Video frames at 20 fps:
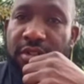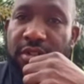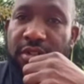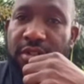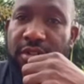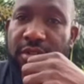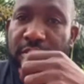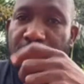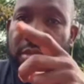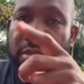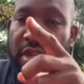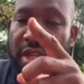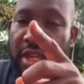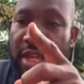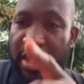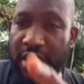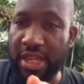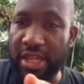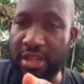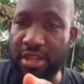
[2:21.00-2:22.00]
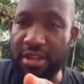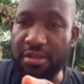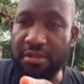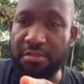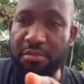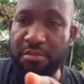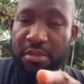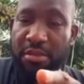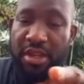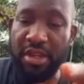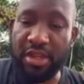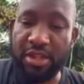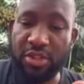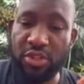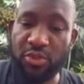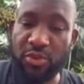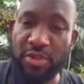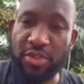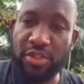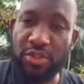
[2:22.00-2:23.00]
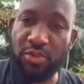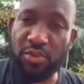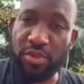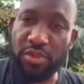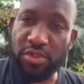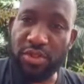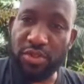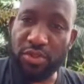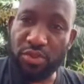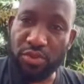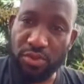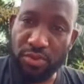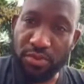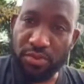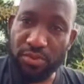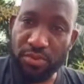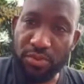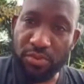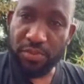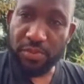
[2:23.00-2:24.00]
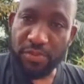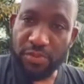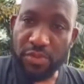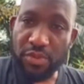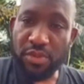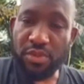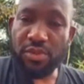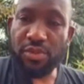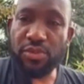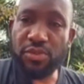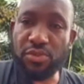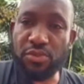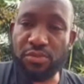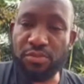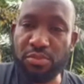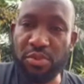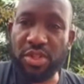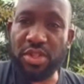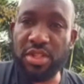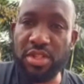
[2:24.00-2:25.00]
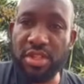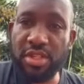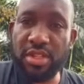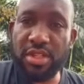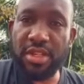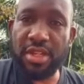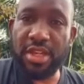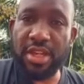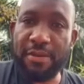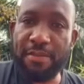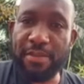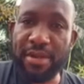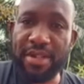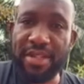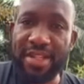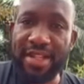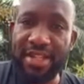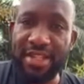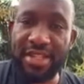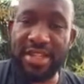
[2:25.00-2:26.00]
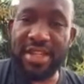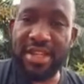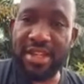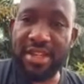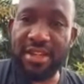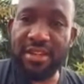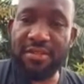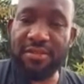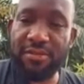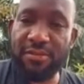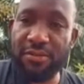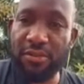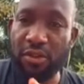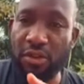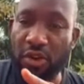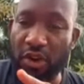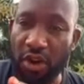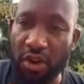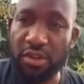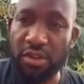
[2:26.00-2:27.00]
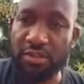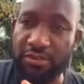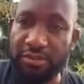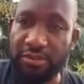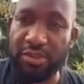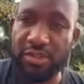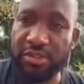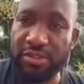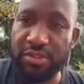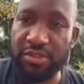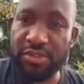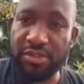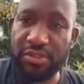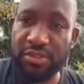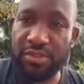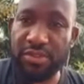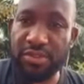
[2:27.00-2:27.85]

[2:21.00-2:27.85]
May he make 2022 to be a better year for all of us.